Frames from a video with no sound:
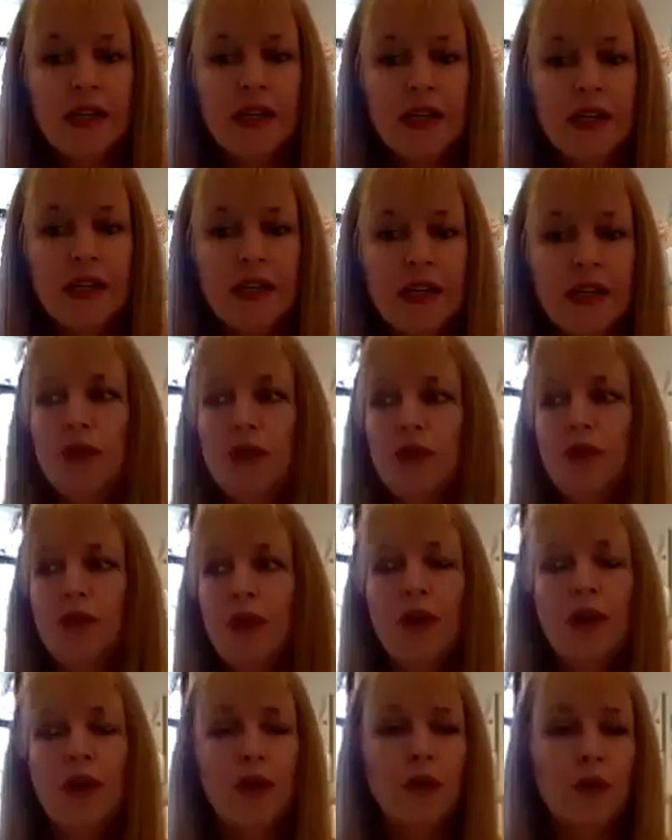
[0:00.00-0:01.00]
you'll
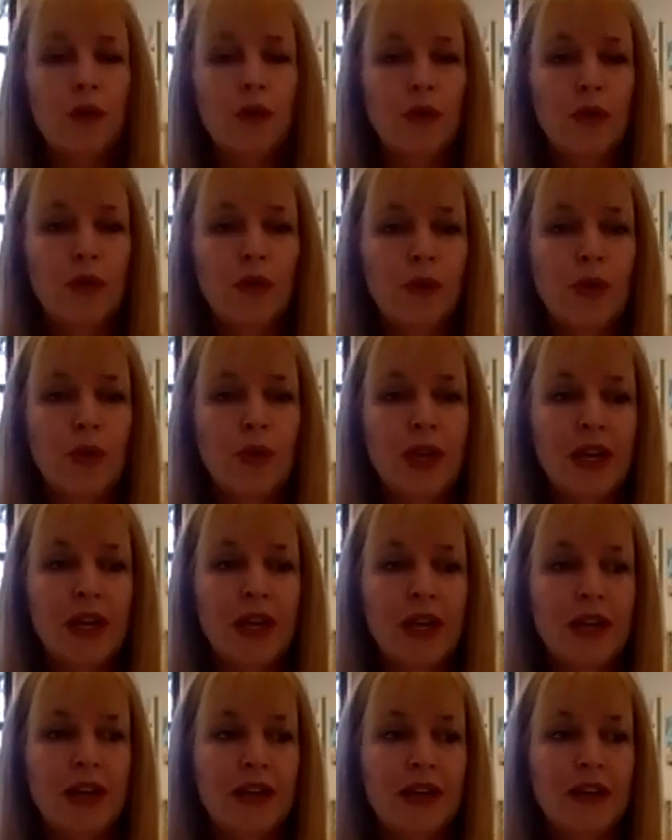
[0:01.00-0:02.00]
know
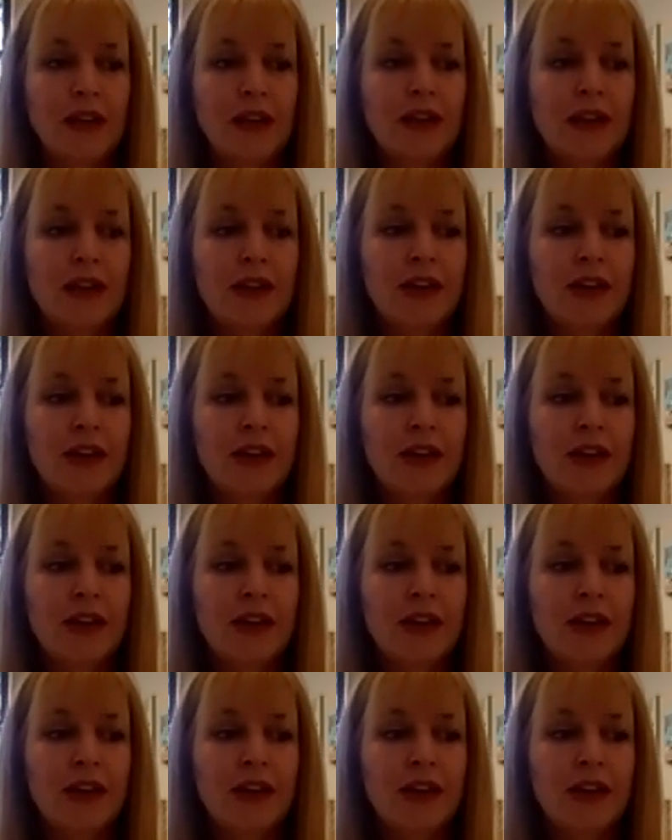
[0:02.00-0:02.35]
when